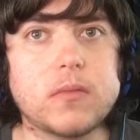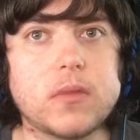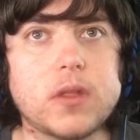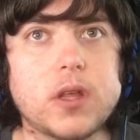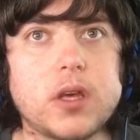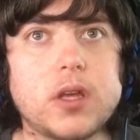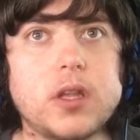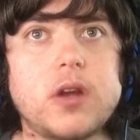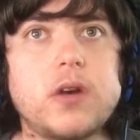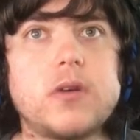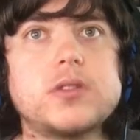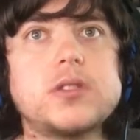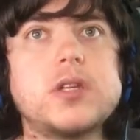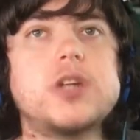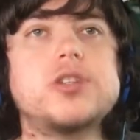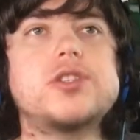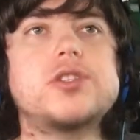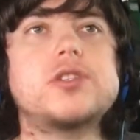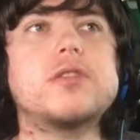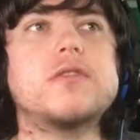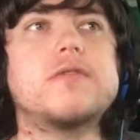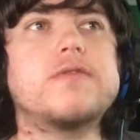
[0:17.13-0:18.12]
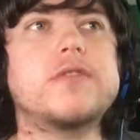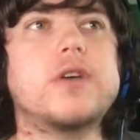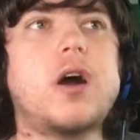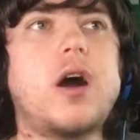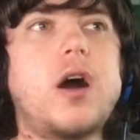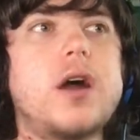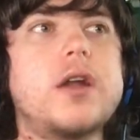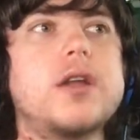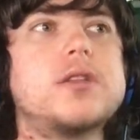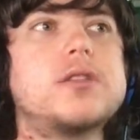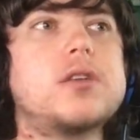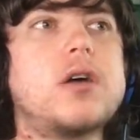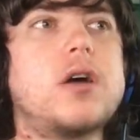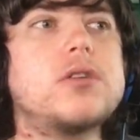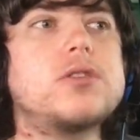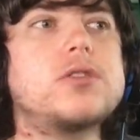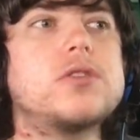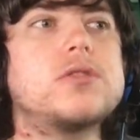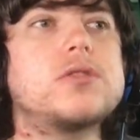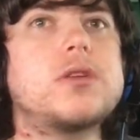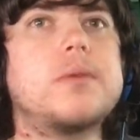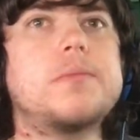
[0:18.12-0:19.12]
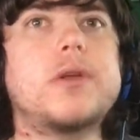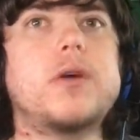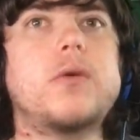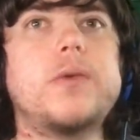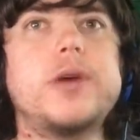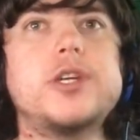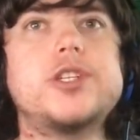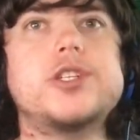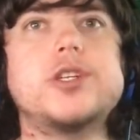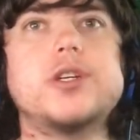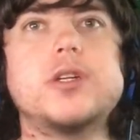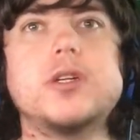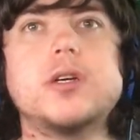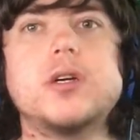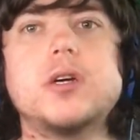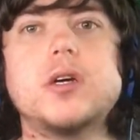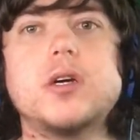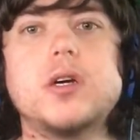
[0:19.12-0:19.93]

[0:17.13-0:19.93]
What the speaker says: it's not just of God, it's also something we should